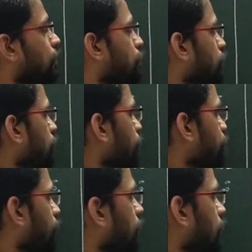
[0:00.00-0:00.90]
so
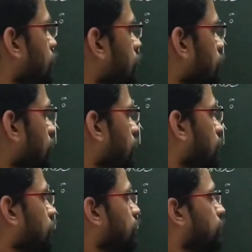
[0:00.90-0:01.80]

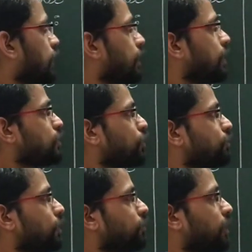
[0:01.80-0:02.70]
the thickness of
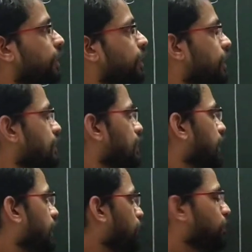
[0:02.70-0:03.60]
the wire is
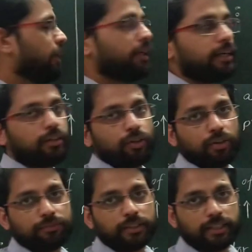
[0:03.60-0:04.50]
independent
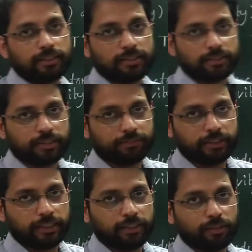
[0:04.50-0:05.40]
of the
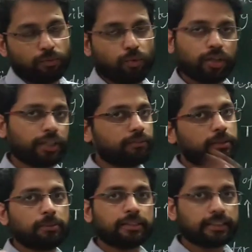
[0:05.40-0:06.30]
resistivity, whatever
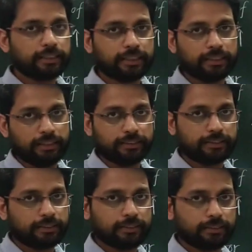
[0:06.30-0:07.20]
be the
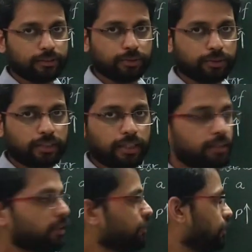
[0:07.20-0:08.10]
thickness. Okay,
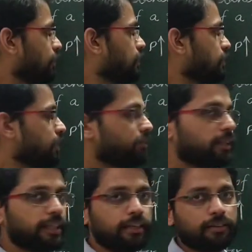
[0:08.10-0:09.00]

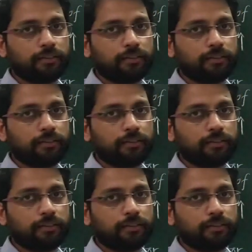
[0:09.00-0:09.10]
resistivity